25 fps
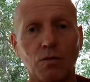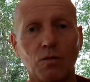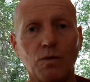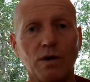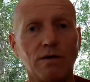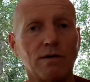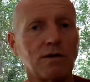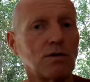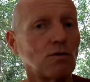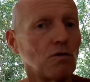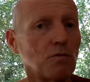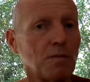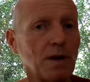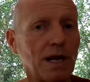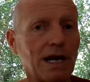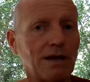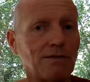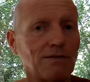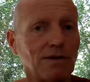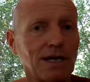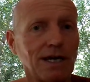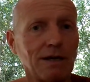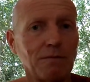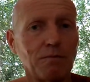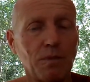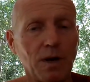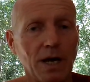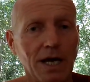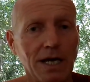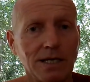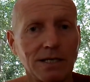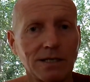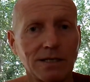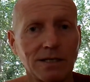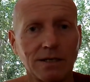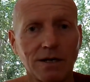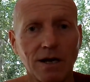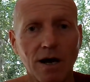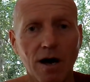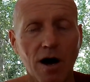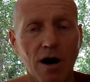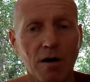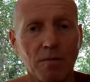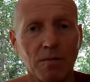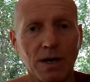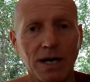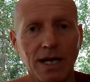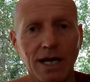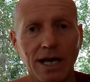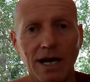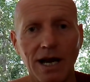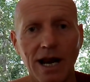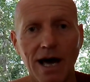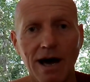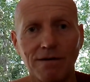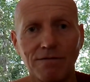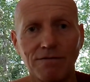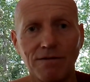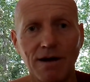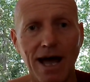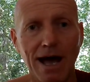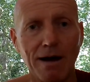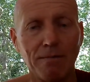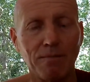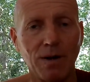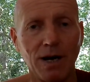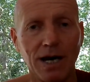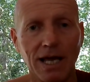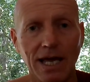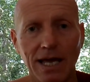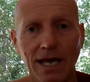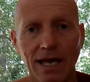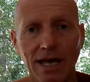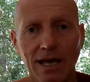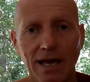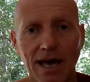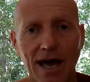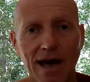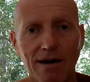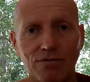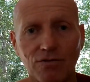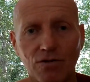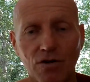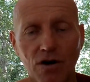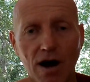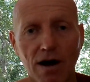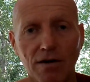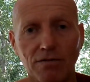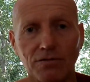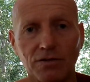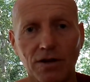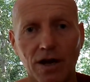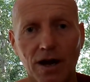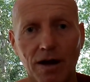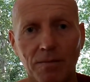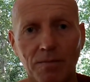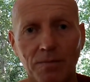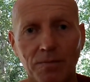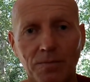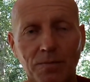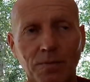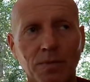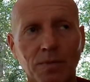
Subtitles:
we would all be living in peace and harmony and love happily ever after.